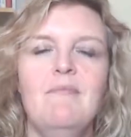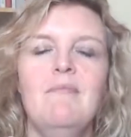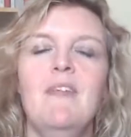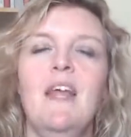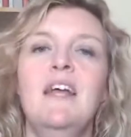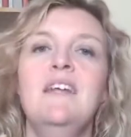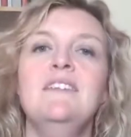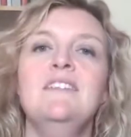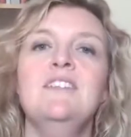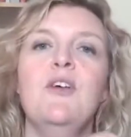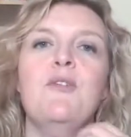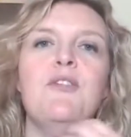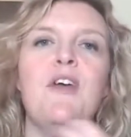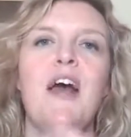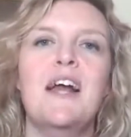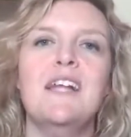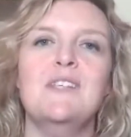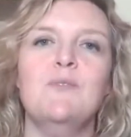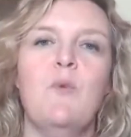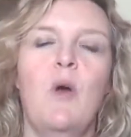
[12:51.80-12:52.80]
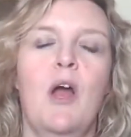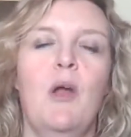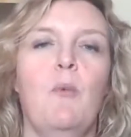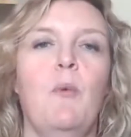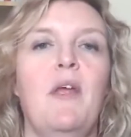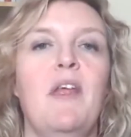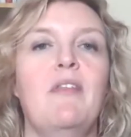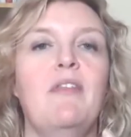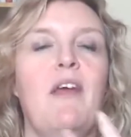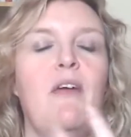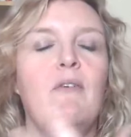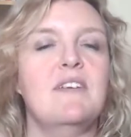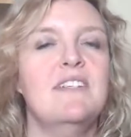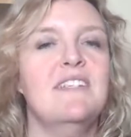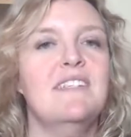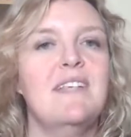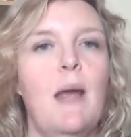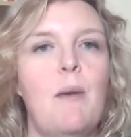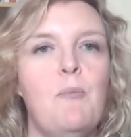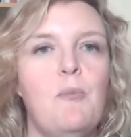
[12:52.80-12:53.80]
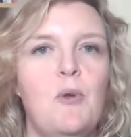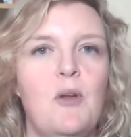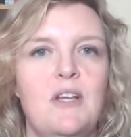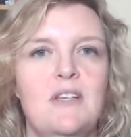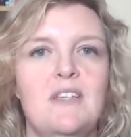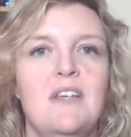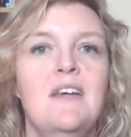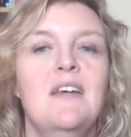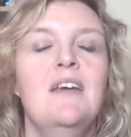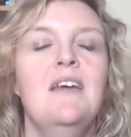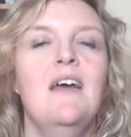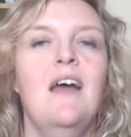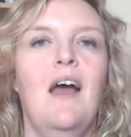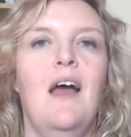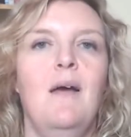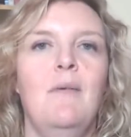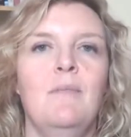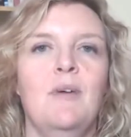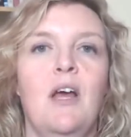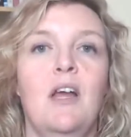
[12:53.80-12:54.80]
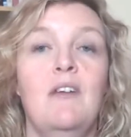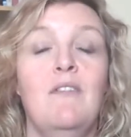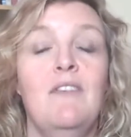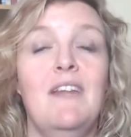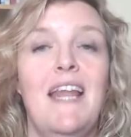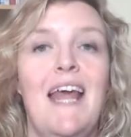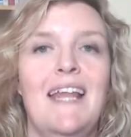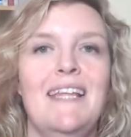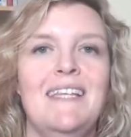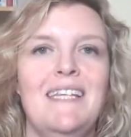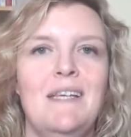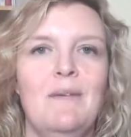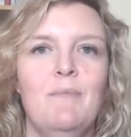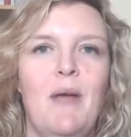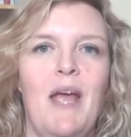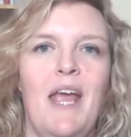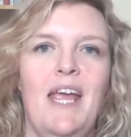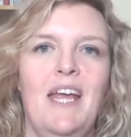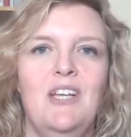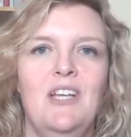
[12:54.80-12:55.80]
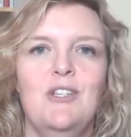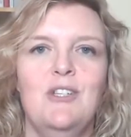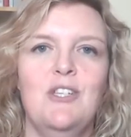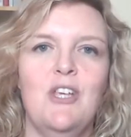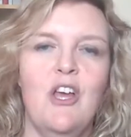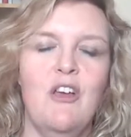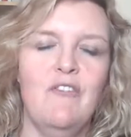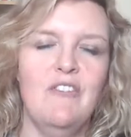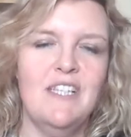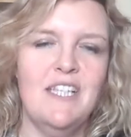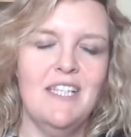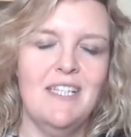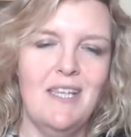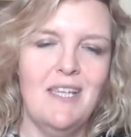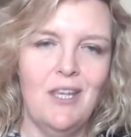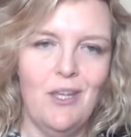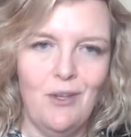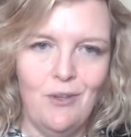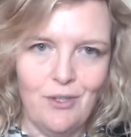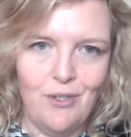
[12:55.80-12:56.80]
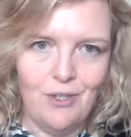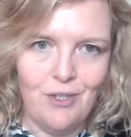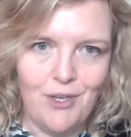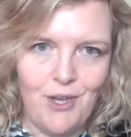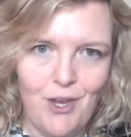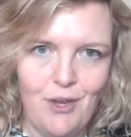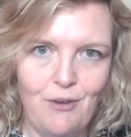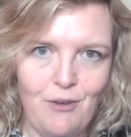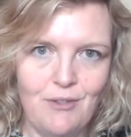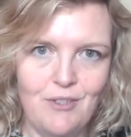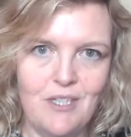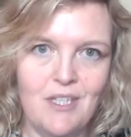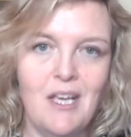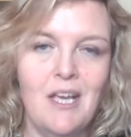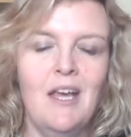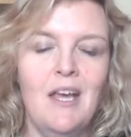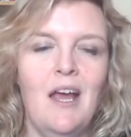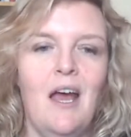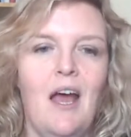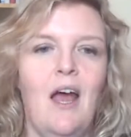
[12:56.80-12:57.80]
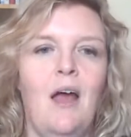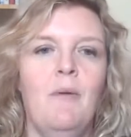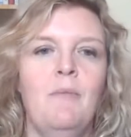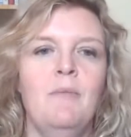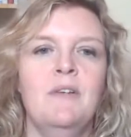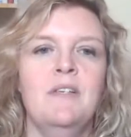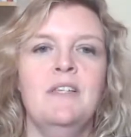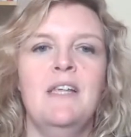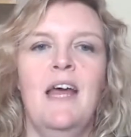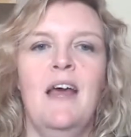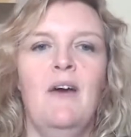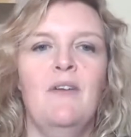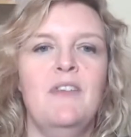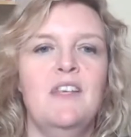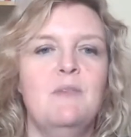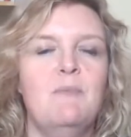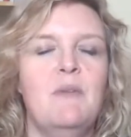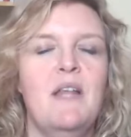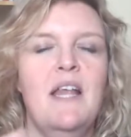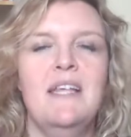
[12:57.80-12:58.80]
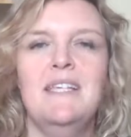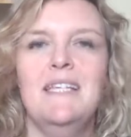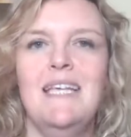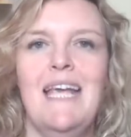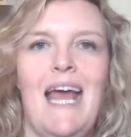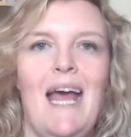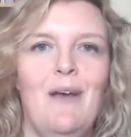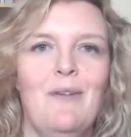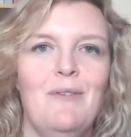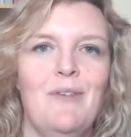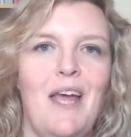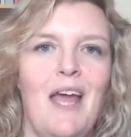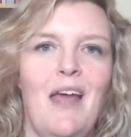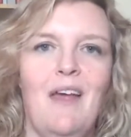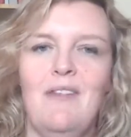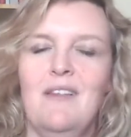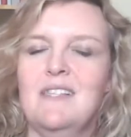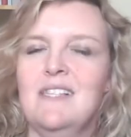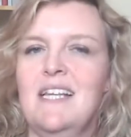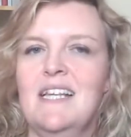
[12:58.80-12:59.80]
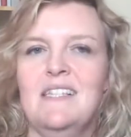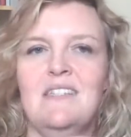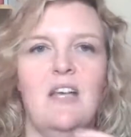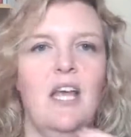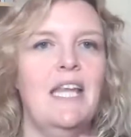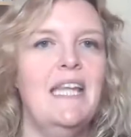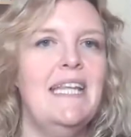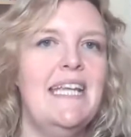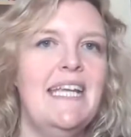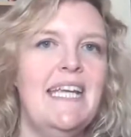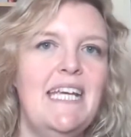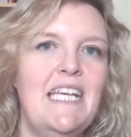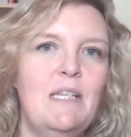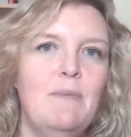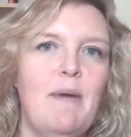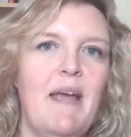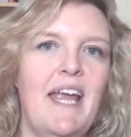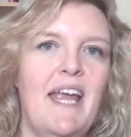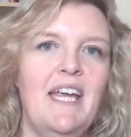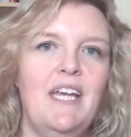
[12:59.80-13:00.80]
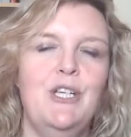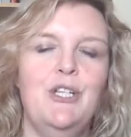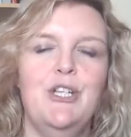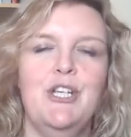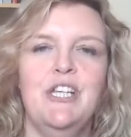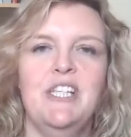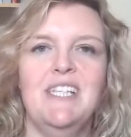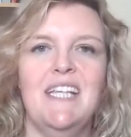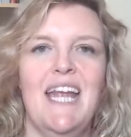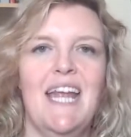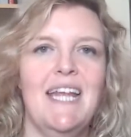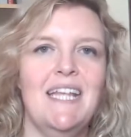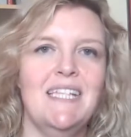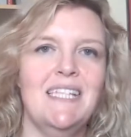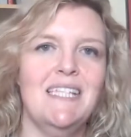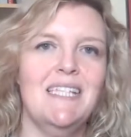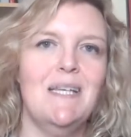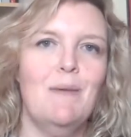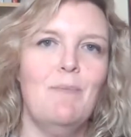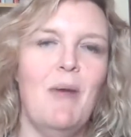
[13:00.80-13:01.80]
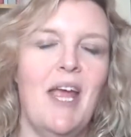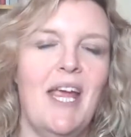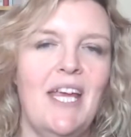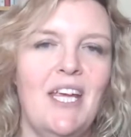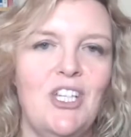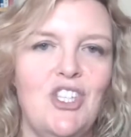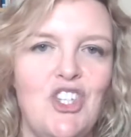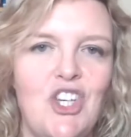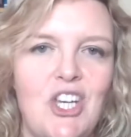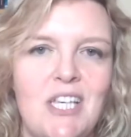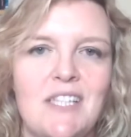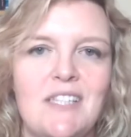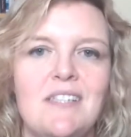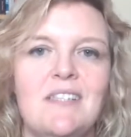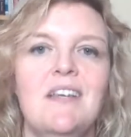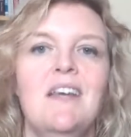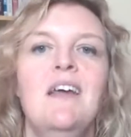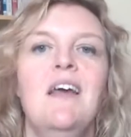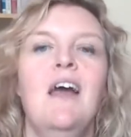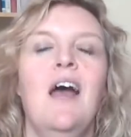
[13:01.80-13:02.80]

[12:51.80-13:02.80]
And so that's why there are separate kind of landing page services that you can use. Now, there's plenty out there. There's things like lead pages, Insta pages.